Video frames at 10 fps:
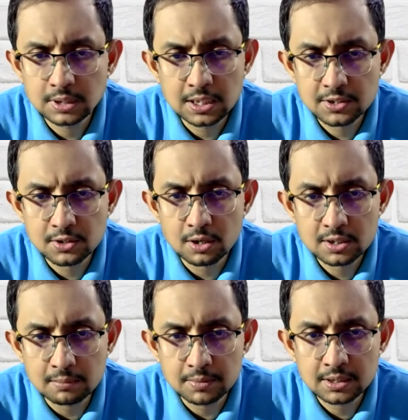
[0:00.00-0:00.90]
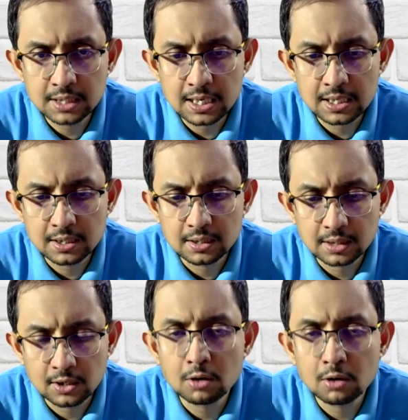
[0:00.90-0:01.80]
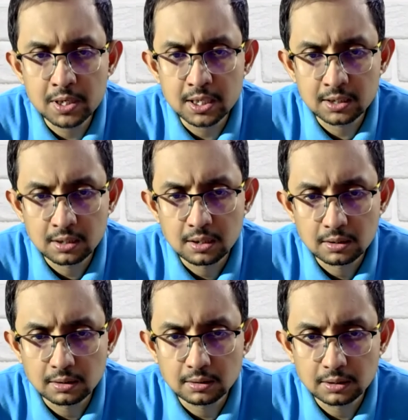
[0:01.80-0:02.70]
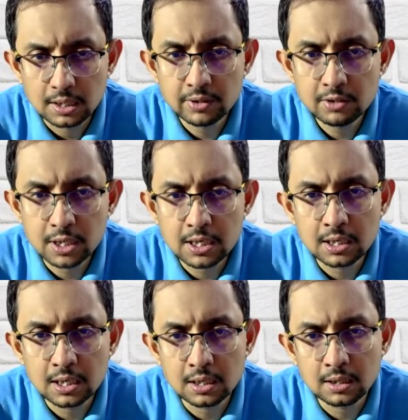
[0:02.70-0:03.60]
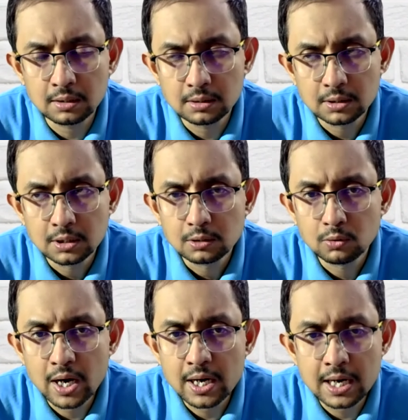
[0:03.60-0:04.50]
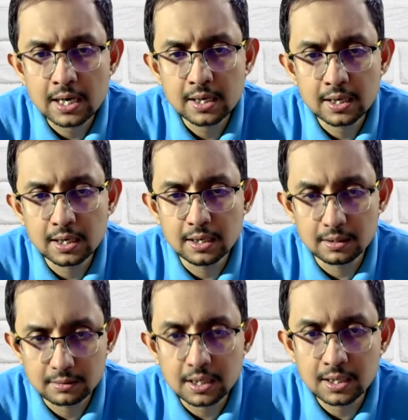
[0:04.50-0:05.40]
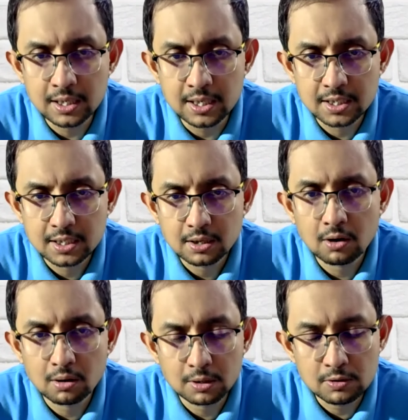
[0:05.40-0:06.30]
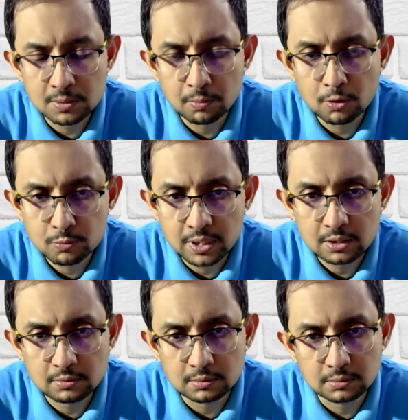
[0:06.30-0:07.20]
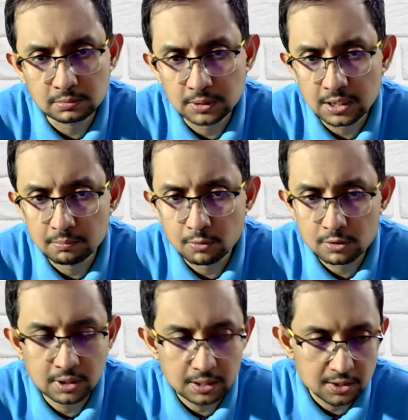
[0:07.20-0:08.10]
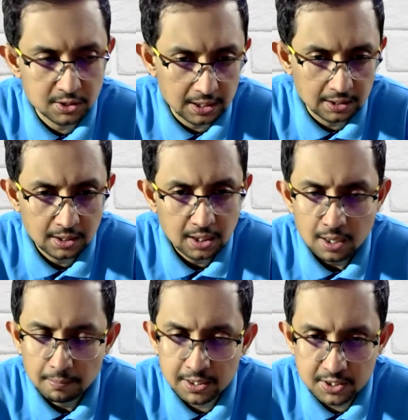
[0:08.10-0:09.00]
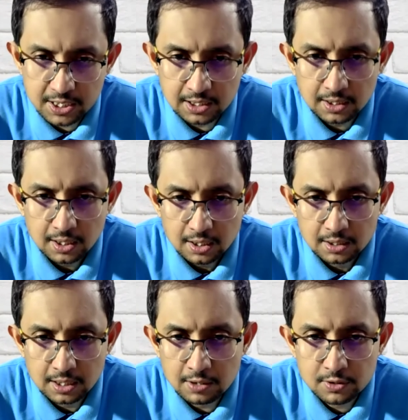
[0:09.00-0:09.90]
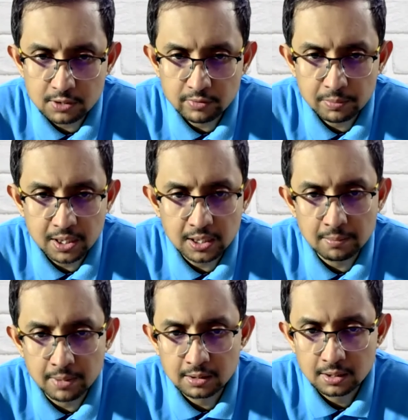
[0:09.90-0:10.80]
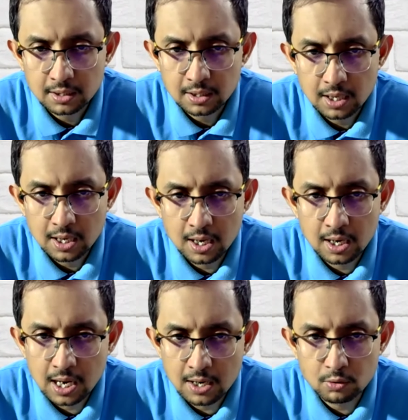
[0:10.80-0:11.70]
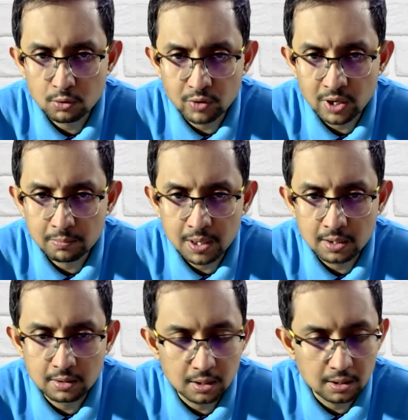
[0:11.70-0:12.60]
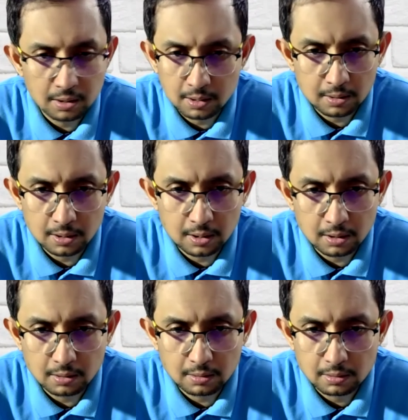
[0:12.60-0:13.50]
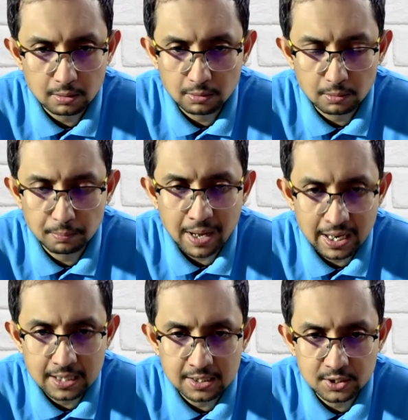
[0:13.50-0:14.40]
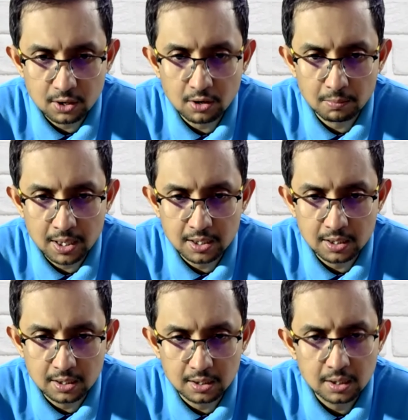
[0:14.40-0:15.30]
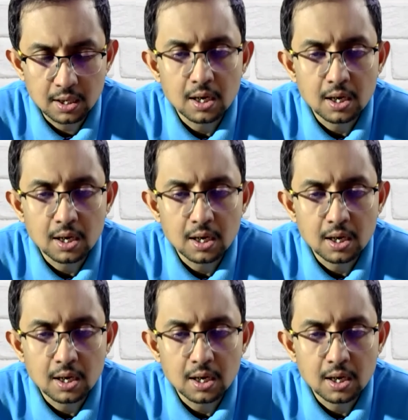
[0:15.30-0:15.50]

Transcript: it's not something that cannot be done. Even you can go ahead and curl it or use a postman to get most of the things done. But still, the user will be a layman, and I don't want my parents or my